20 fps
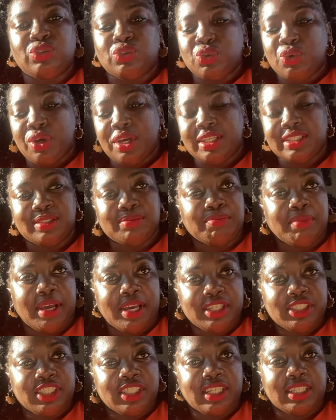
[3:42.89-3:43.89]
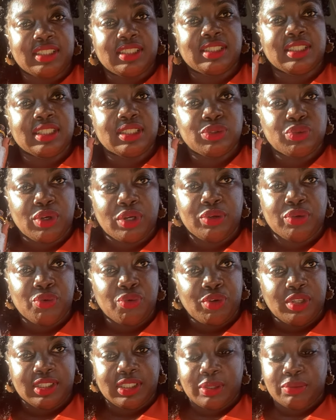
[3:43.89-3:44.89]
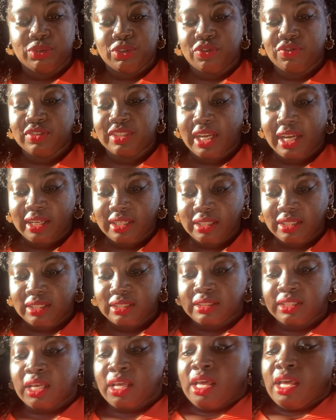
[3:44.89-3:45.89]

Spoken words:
do as much as this one in terms of darkness.